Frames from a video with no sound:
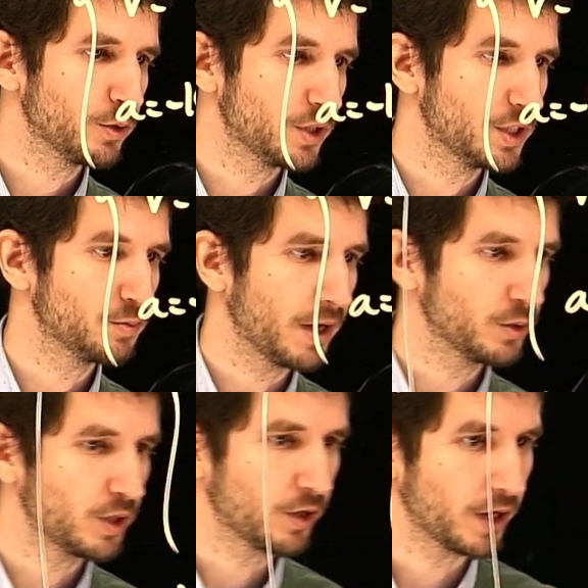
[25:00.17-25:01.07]
this
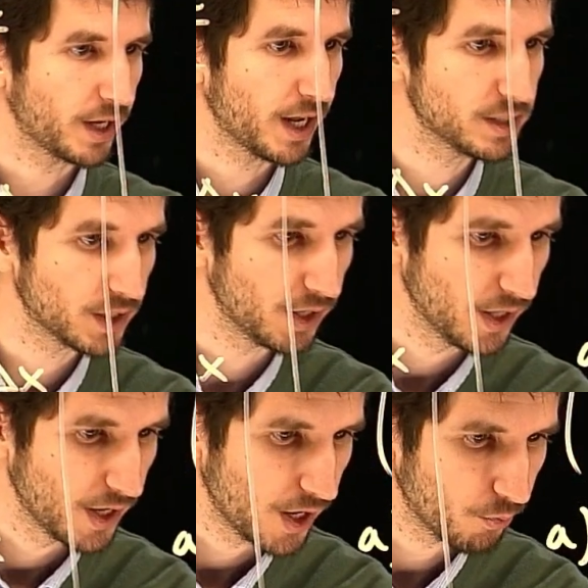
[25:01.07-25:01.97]
minus are going to cancel,
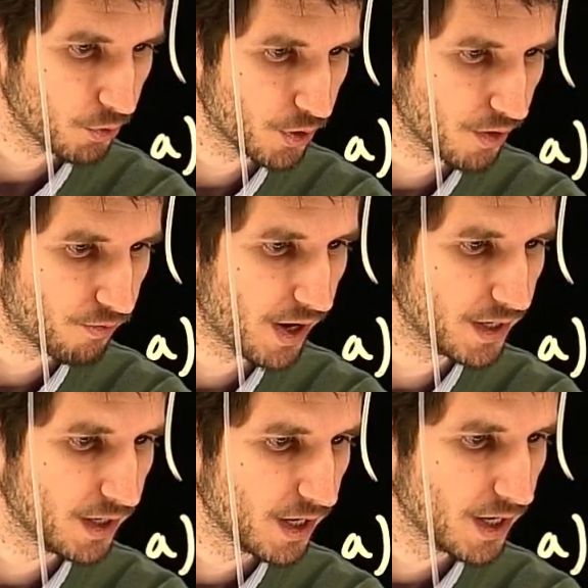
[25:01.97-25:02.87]
and what you're going to find
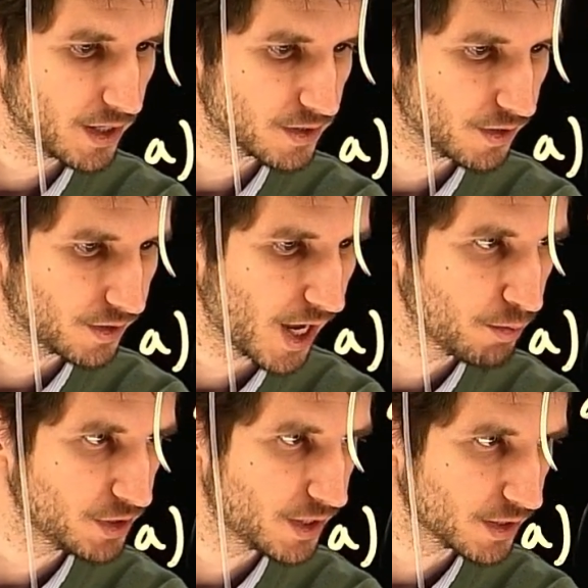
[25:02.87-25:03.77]
is that the time
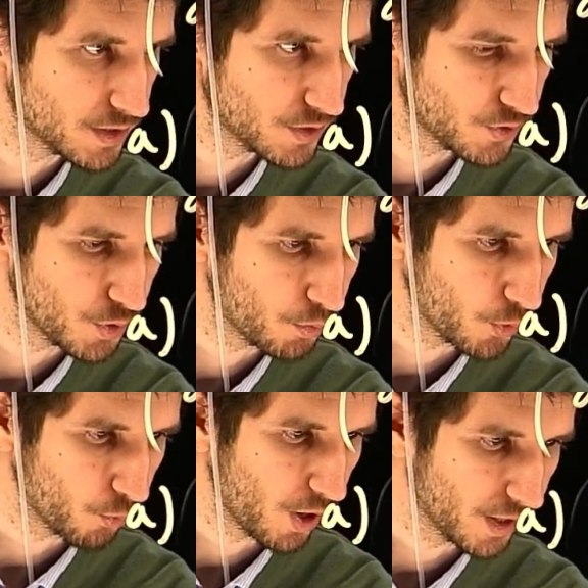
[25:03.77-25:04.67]
it takes is
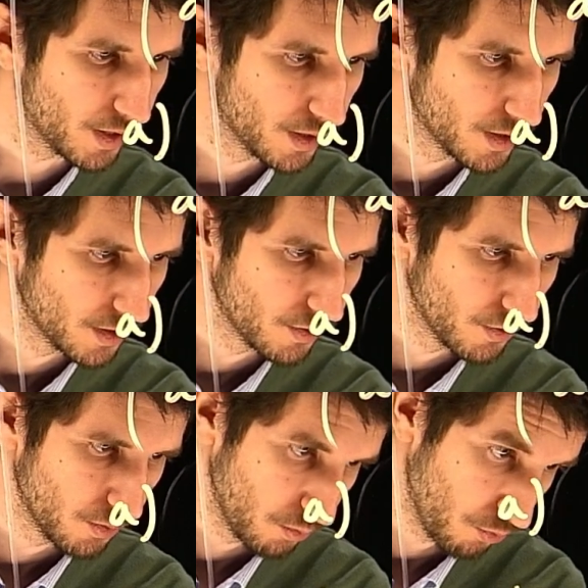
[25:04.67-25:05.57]

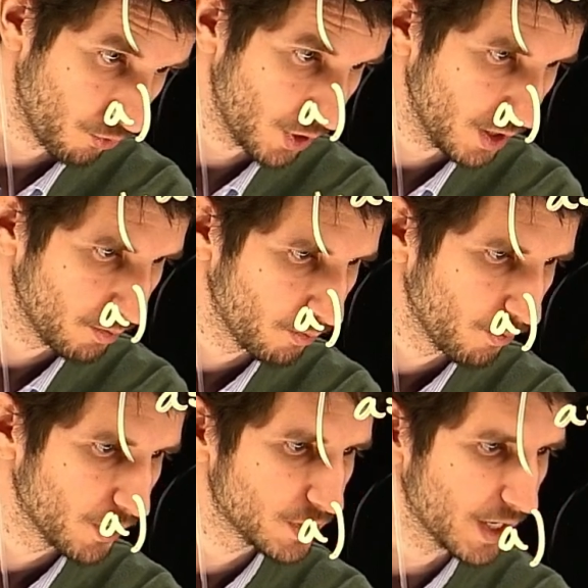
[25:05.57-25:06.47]
3.13
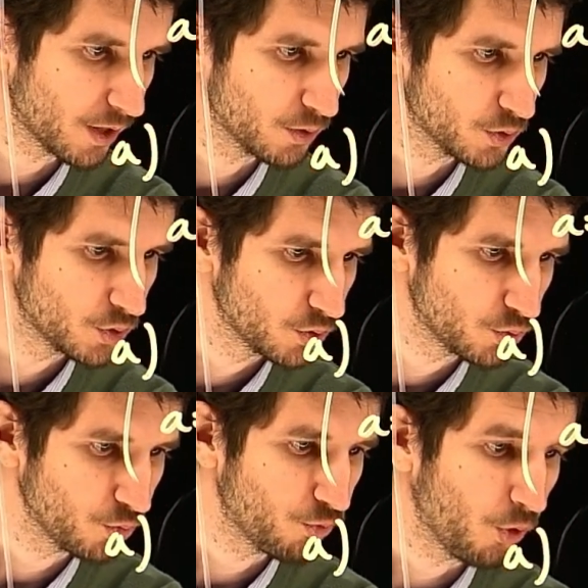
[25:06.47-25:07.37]
seconds
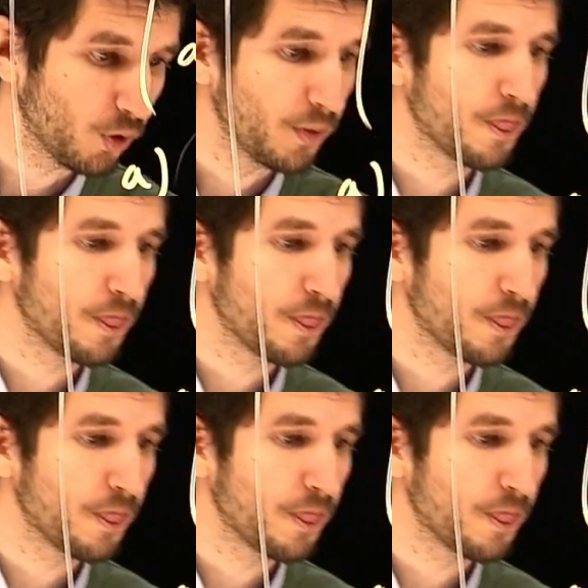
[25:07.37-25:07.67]
to fall.